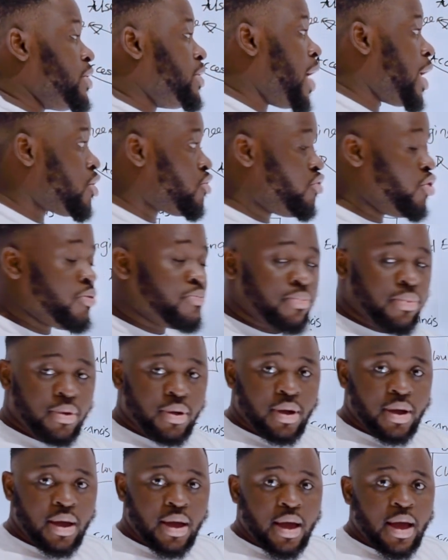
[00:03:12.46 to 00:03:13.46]
to that group.
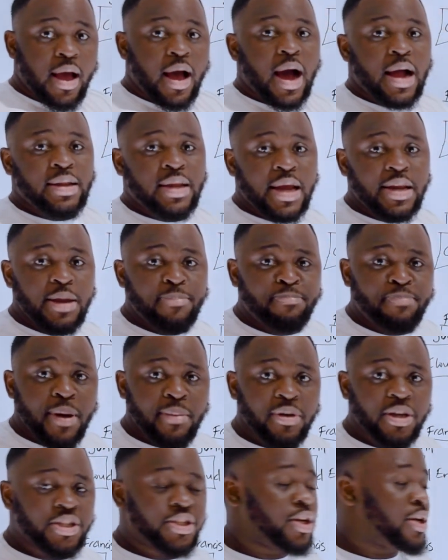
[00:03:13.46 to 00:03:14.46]
And any
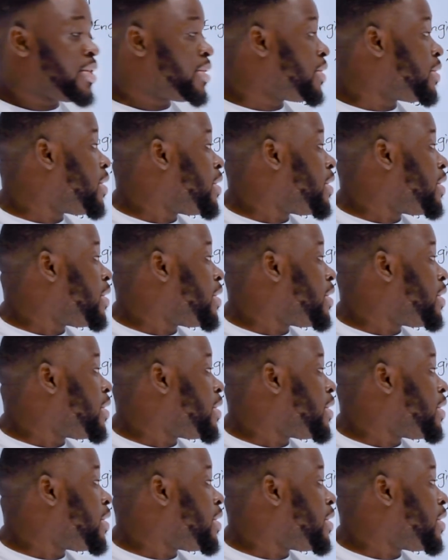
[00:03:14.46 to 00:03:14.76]
permission